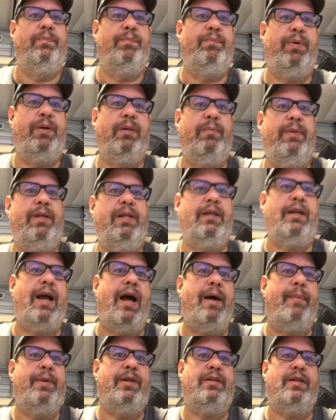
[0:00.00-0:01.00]
Put them in the
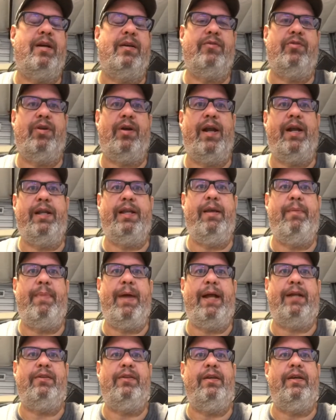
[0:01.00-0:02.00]
comments. I'll try to get
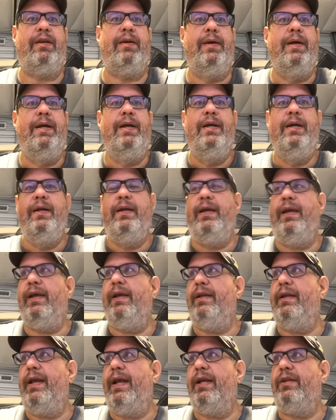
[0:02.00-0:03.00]
back to you
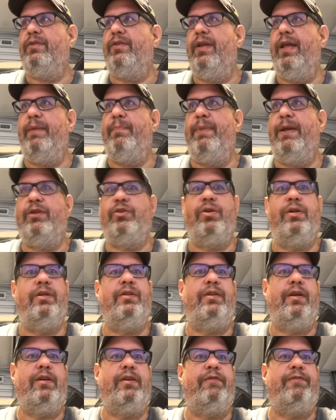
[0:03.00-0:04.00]
and answer that. Make sure you
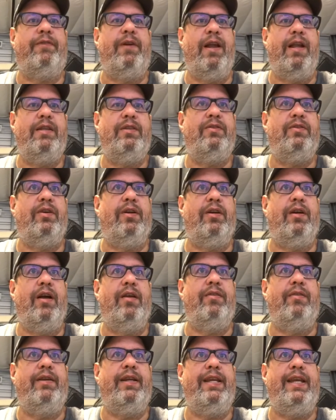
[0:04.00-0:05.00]
tell your friends, your
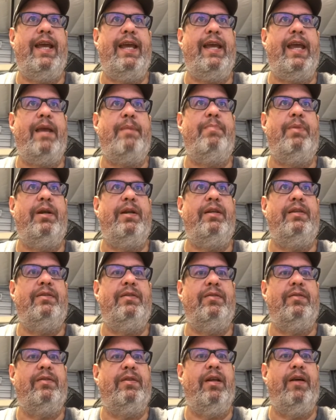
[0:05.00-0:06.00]
other EAA buddies
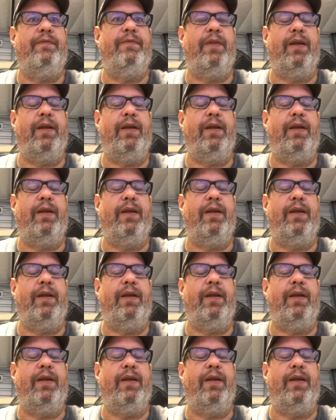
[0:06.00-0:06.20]
and stuff.